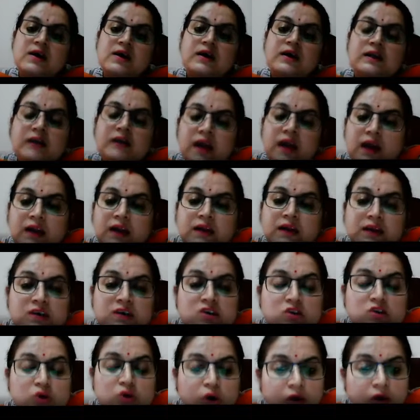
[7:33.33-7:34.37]
that is
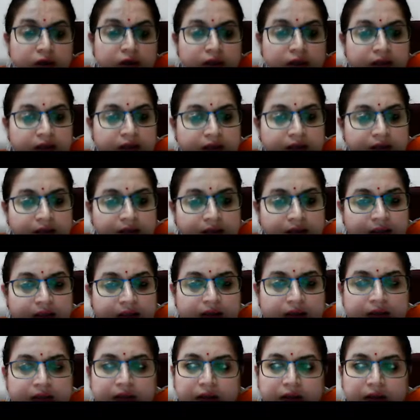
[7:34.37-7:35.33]
not getting